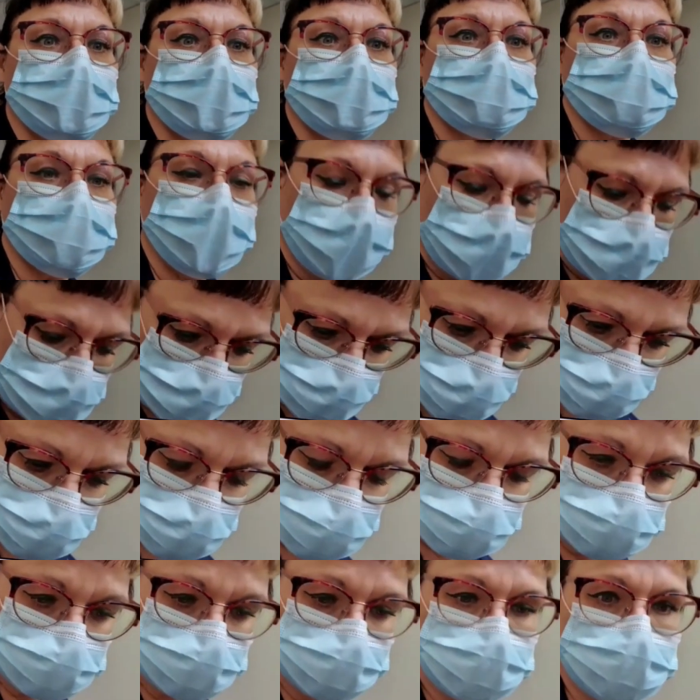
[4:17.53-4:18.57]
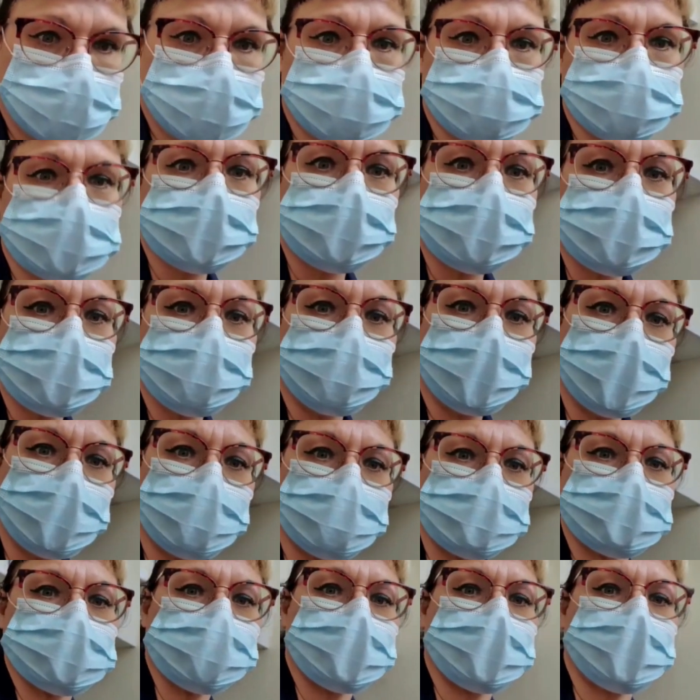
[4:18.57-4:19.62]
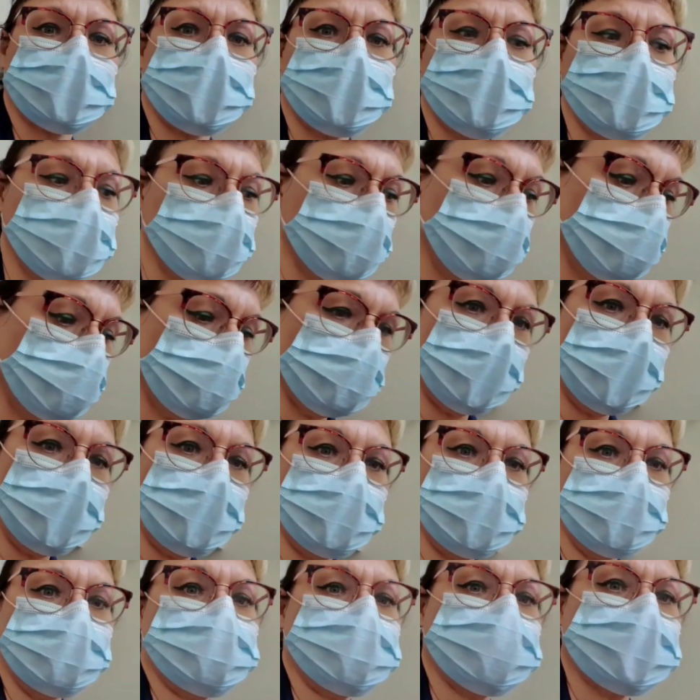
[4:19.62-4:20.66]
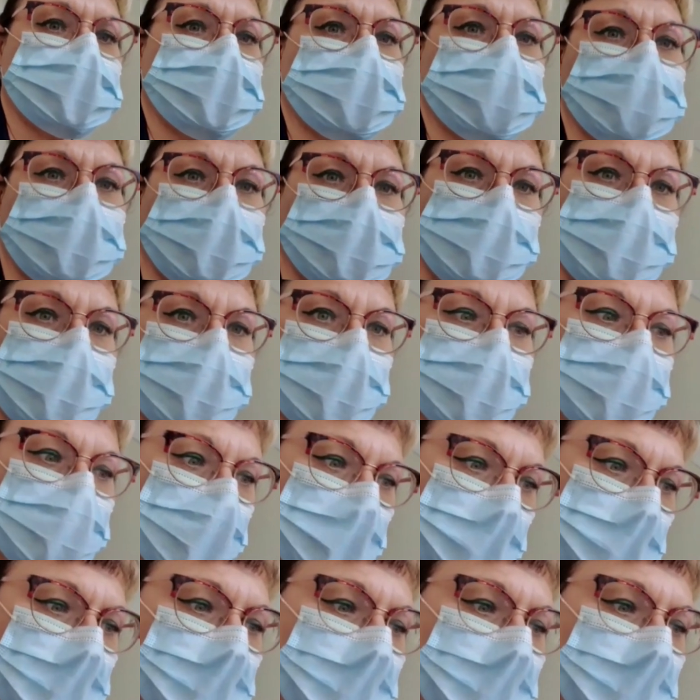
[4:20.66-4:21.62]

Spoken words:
Right, I'm just about to go up to